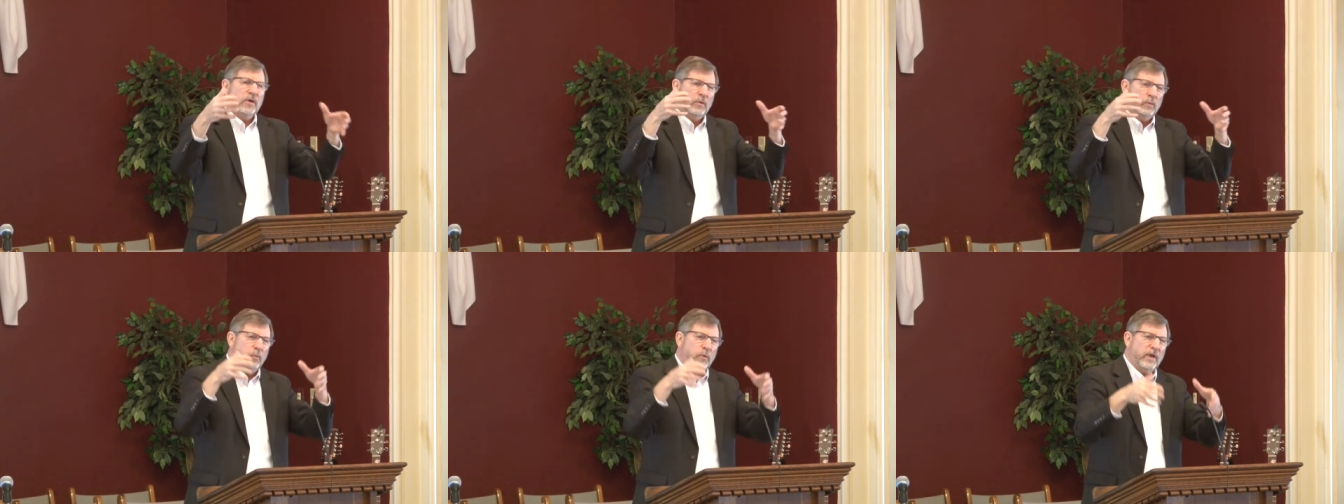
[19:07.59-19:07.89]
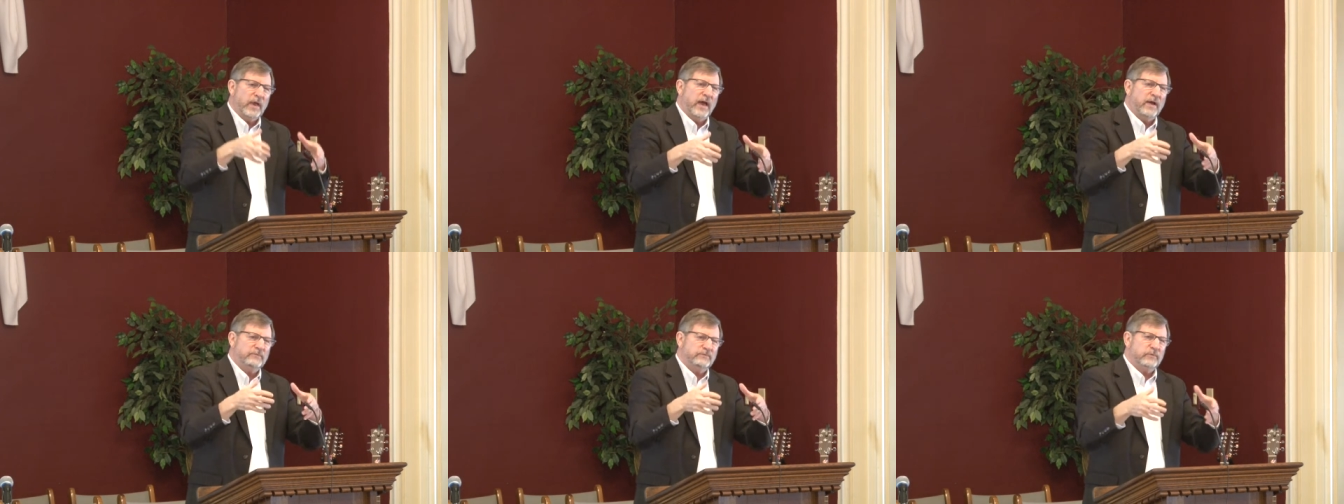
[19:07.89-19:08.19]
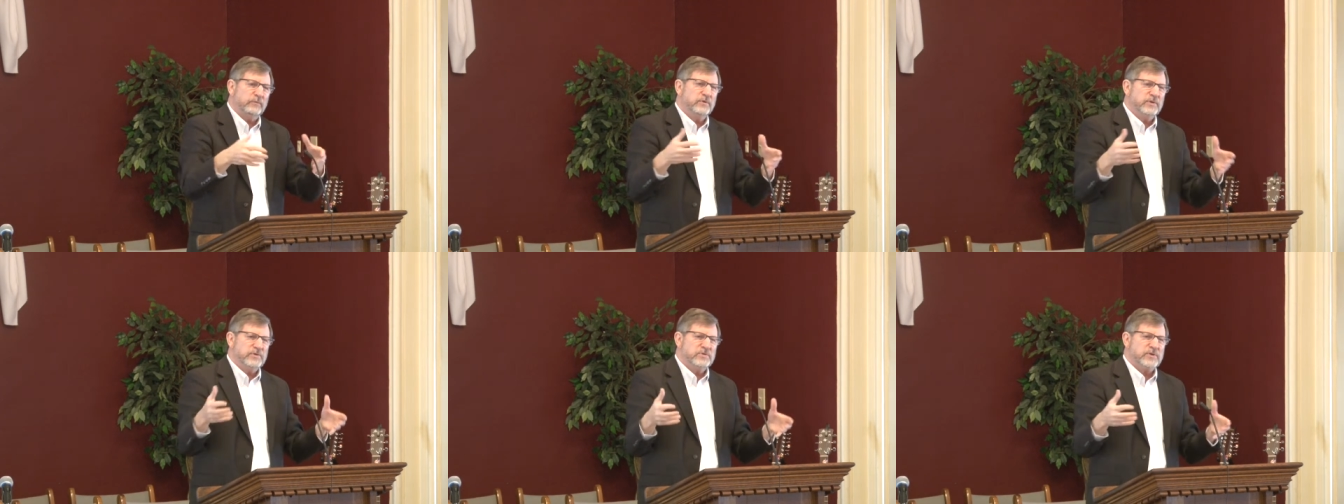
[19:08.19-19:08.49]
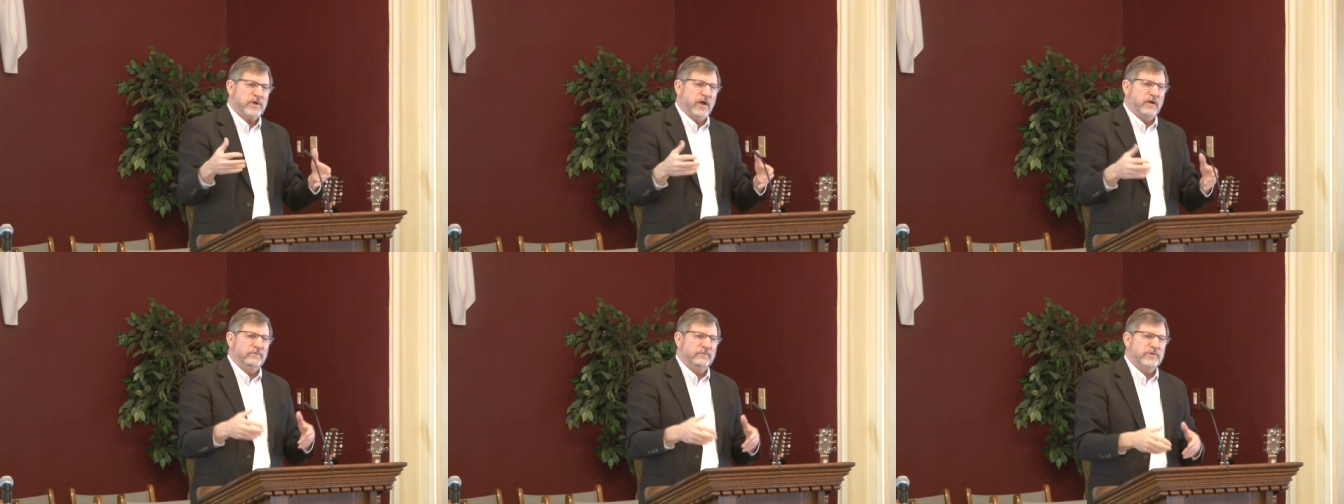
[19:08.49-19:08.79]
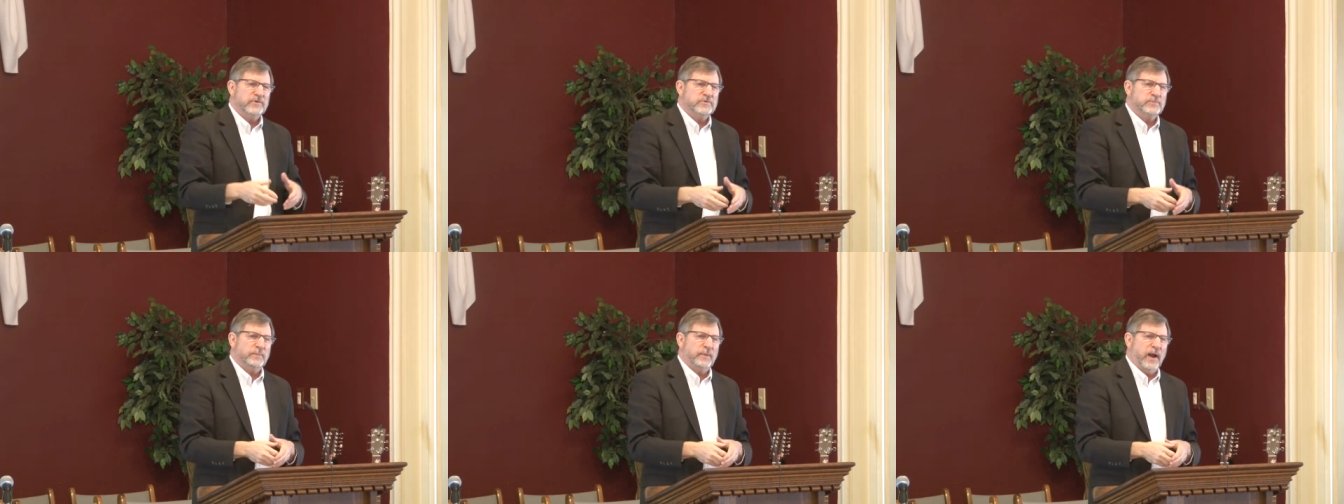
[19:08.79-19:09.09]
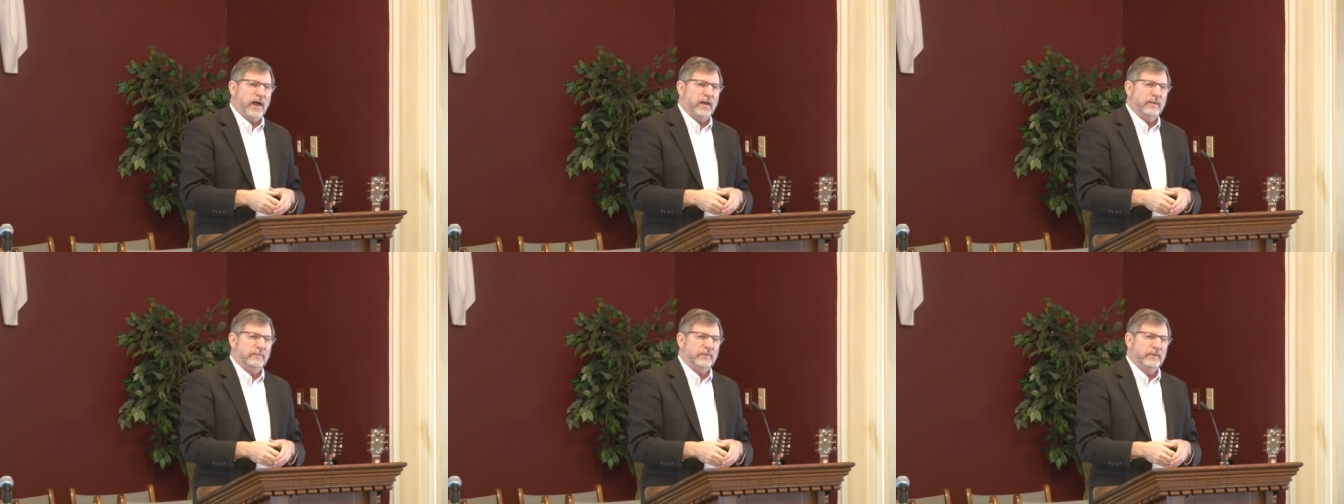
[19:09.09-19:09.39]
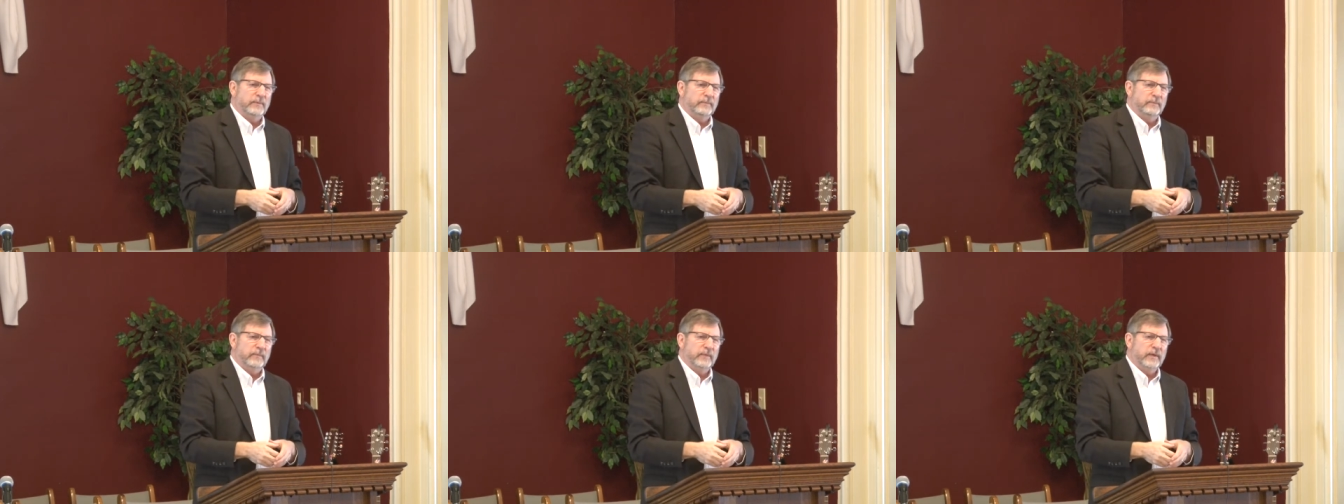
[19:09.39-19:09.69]
We have to resolve this
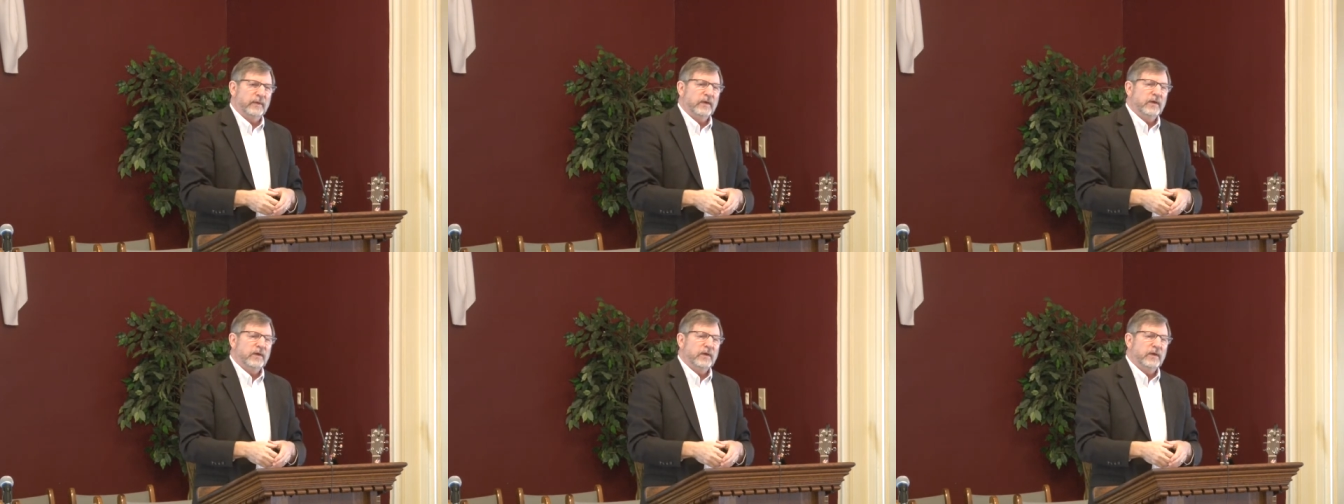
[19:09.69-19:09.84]
problem.